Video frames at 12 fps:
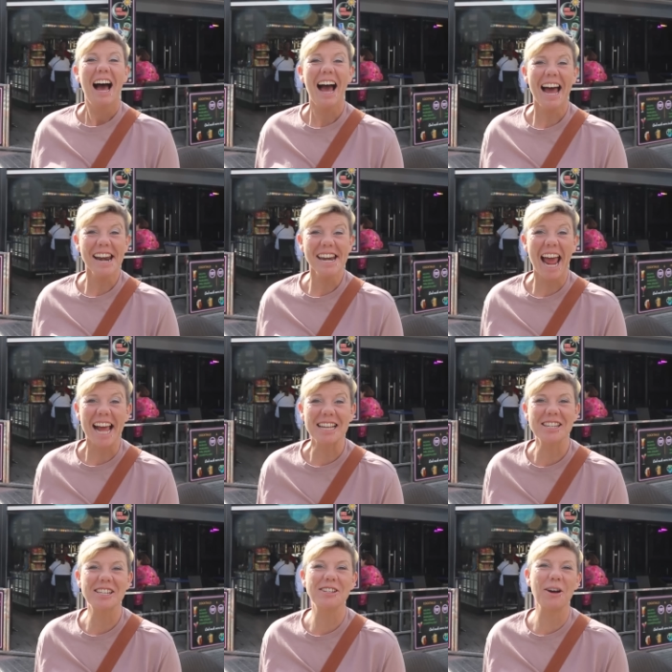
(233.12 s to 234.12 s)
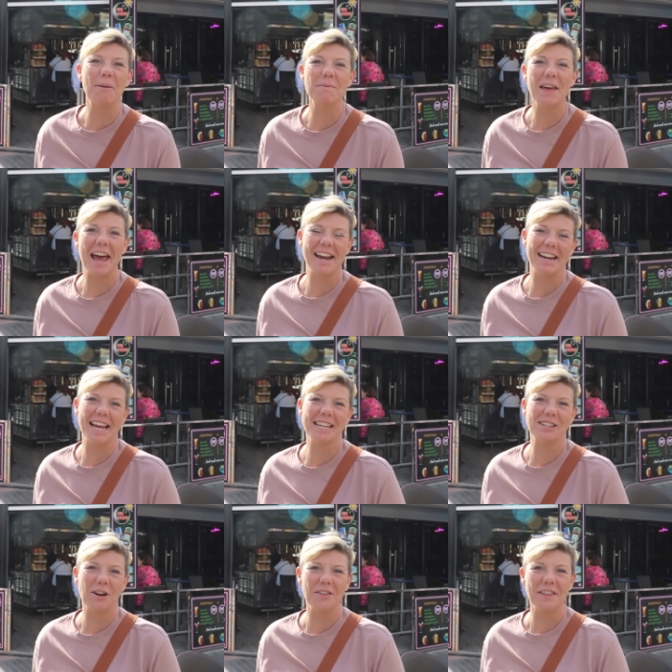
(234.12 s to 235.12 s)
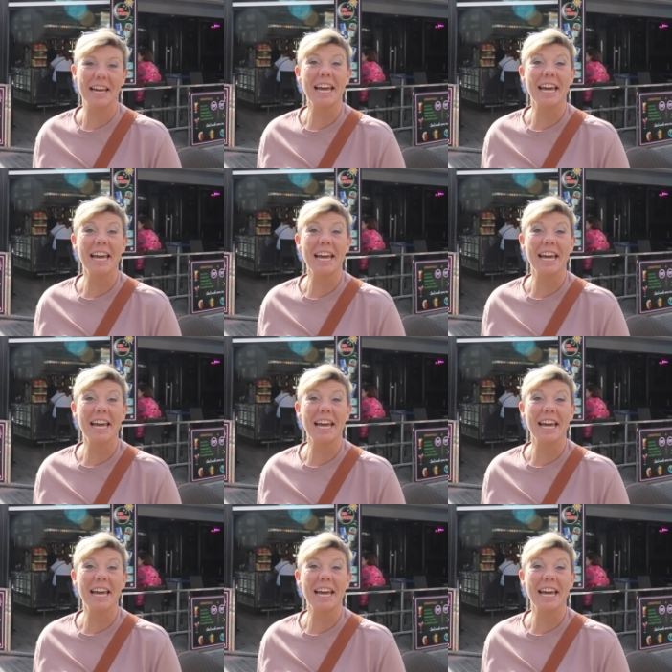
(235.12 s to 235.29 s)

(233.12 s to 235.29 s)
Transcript: Our next stop then is on the